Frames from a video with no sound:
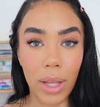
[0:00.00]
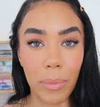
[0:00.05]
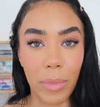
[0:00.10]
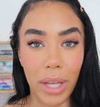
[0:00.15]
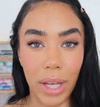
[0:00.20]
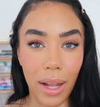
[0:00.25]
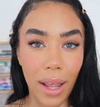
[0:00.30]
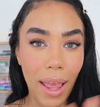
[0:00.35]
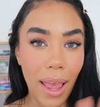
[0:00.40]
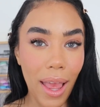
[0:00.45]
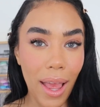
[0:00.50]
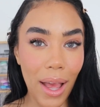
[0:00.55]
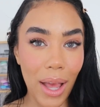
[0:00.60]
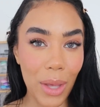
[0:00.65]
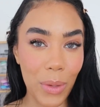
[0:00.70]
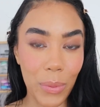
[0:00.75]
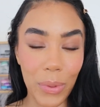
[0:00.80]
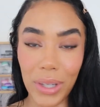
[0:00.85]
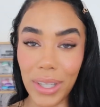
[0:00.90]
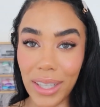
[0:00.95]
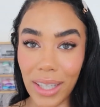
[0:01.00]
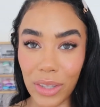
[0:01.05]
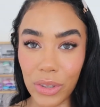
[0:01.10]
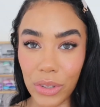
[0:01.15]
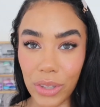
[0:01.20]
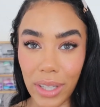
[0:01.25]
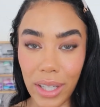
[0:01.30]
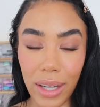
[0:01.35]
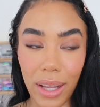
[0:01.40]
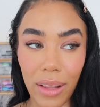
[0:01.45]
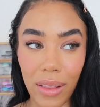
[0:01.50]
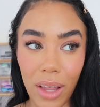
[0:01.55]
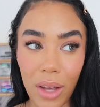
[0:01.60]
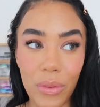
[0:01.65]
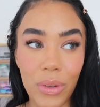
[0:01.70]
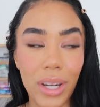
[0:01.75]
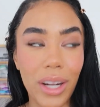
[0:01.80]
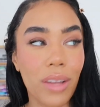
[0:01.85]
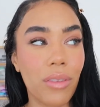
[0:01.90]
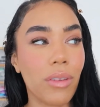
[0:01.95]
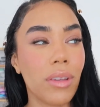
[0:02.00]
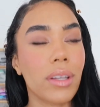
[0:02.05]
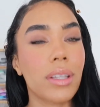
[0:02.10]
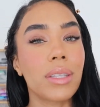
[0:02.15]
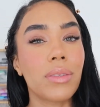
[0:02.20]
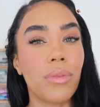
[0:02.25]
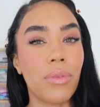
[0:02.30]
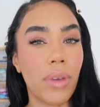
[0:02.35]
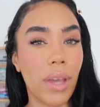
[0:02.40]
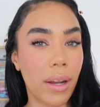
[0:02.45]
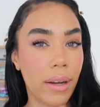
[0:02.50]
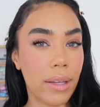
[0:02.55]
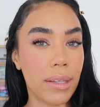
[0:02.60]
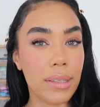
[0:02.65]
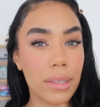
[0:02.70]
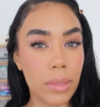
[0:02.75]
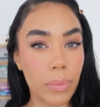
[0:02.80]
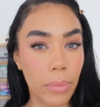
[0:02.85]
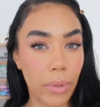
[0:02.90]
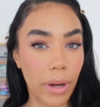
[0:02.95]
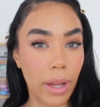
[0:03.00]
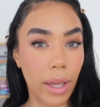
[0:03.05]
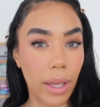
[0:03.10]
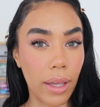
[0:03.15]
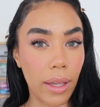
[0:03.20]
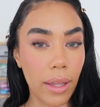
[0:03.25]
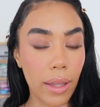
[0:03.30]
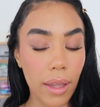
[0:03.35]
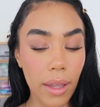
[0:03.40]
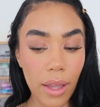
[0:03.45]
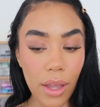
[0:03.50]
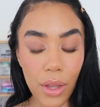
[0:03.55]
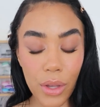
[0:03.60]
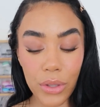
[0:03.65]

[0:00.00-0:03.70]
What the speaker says: I mean, I wore it yesterday and I loved it. I feel like it's very spring,